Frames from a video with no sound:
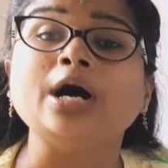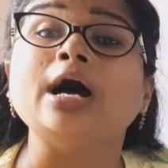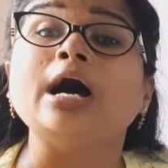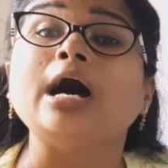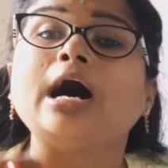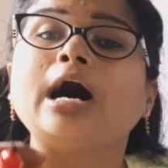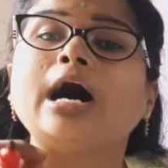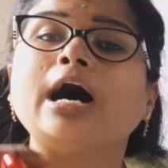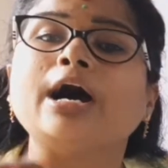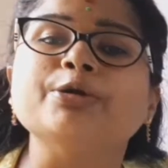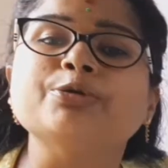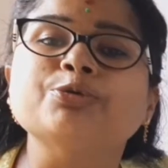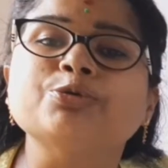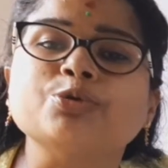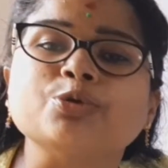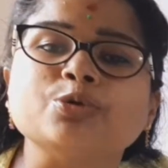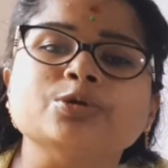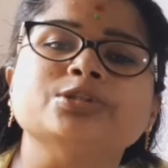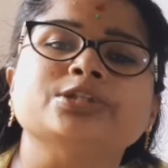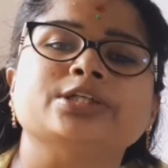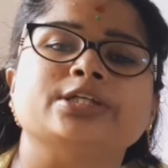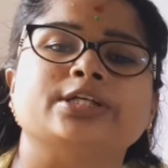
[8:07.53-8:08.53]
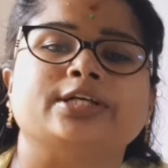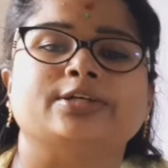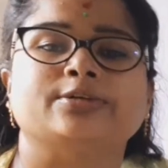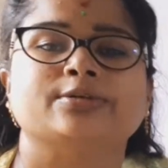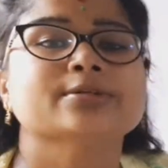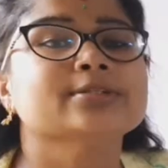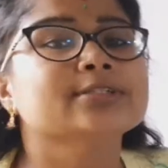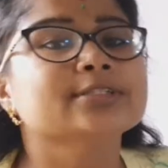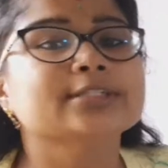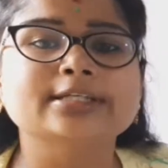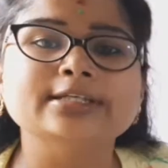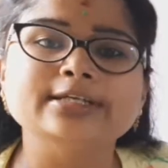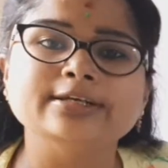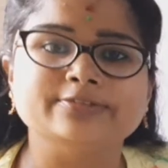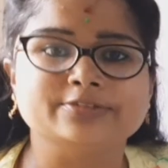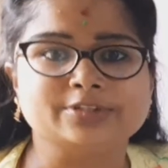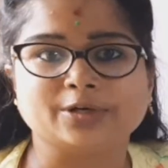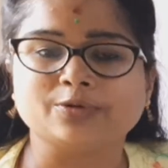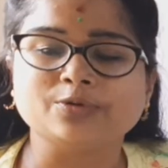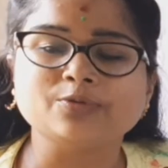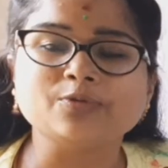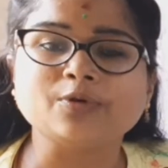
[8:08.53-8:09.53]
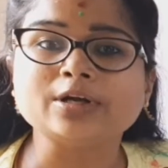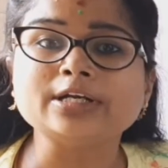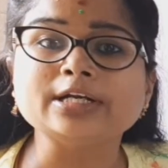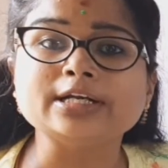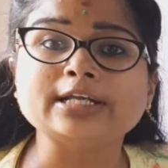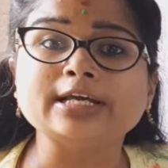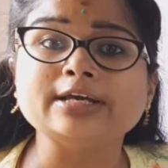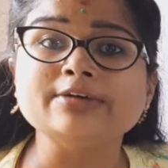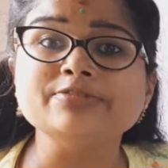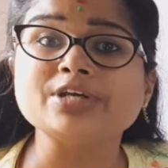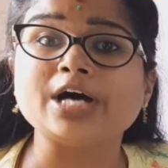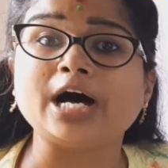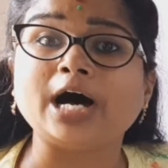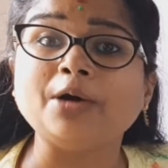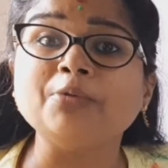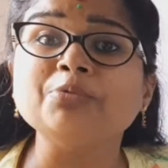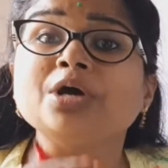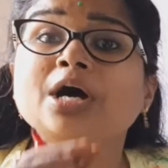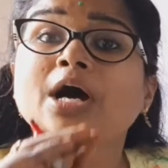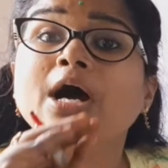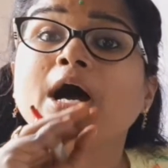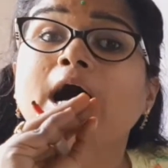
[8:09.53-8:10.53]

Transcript: Hydrogen ions. It gives out. What it gives out?